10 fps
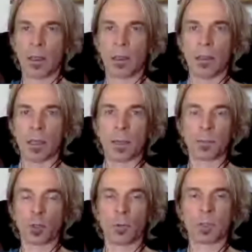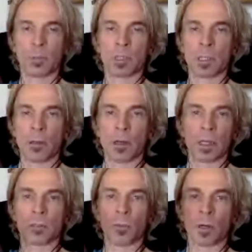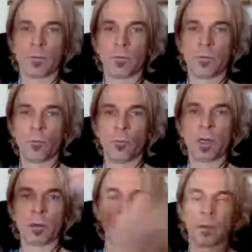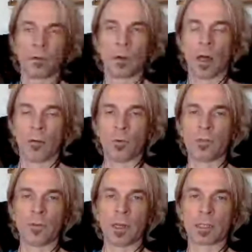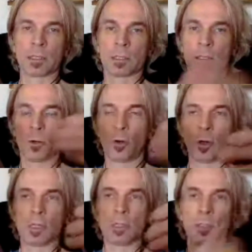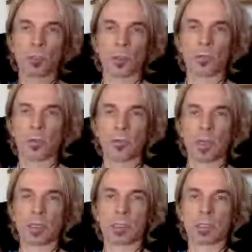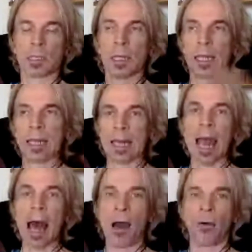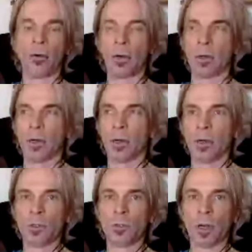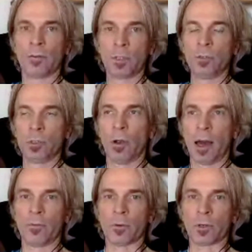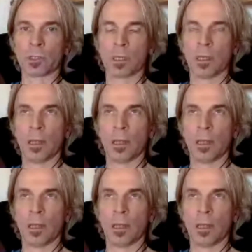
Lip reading: The absorption material gets rid of rear reflexes, early distorting reflexes. Now you have two drivers